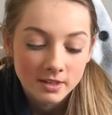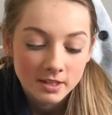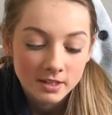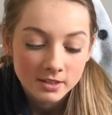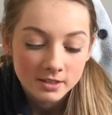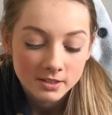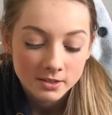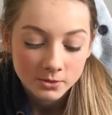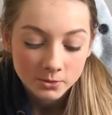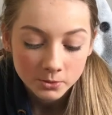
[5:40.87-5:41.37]

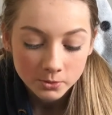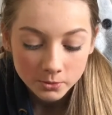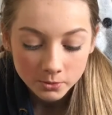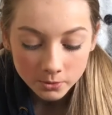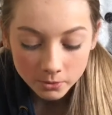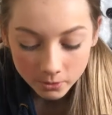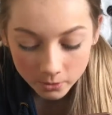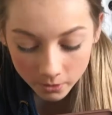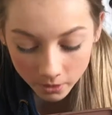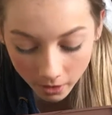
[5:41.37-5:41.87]
So
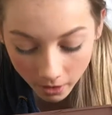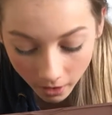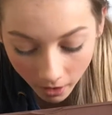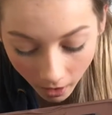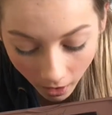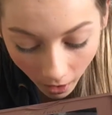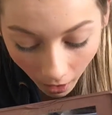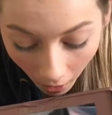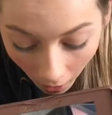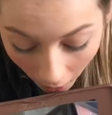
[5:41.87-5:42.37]

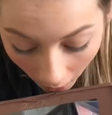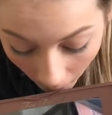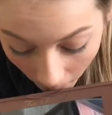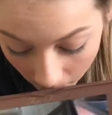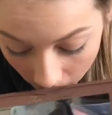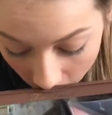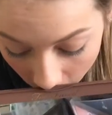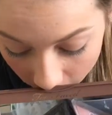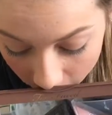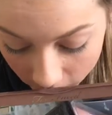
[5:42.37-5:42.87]

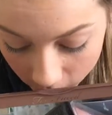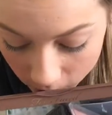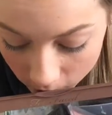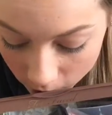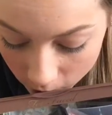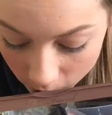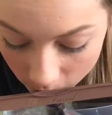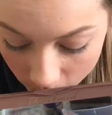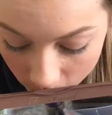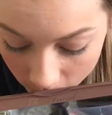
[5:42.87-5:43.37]
I'm going to
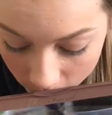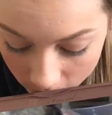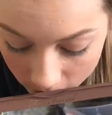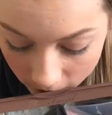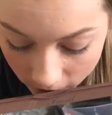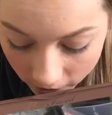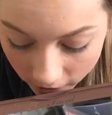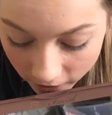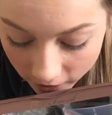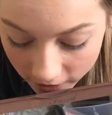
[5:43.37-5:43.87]
use
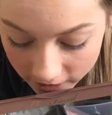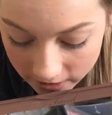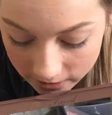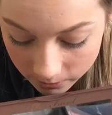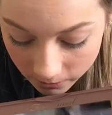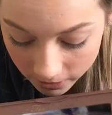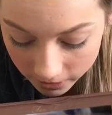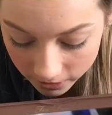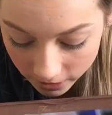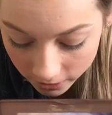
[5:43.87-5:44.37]
this
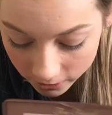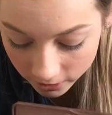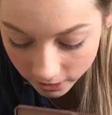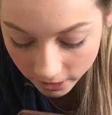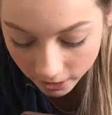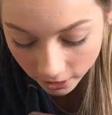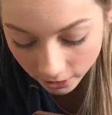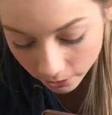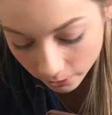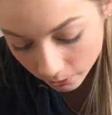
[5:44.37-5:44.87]
one down
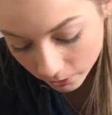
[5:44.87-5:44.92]
here,